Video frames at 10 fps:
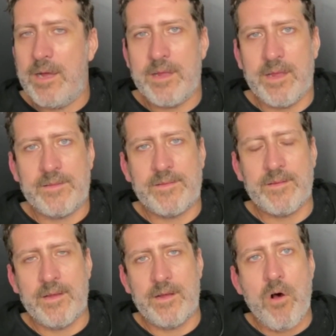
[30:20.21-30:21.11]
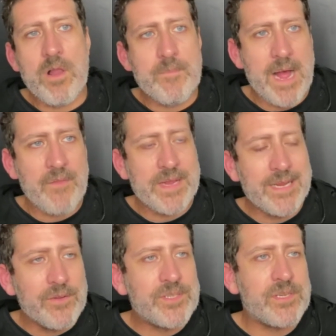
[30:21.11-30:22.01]
It's all about the
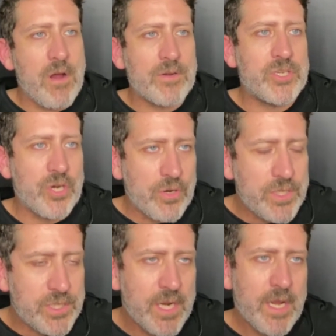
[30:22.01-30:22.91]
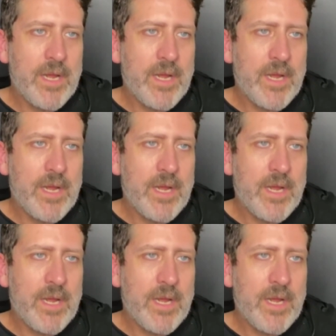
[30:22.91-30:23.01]
Hillsong Church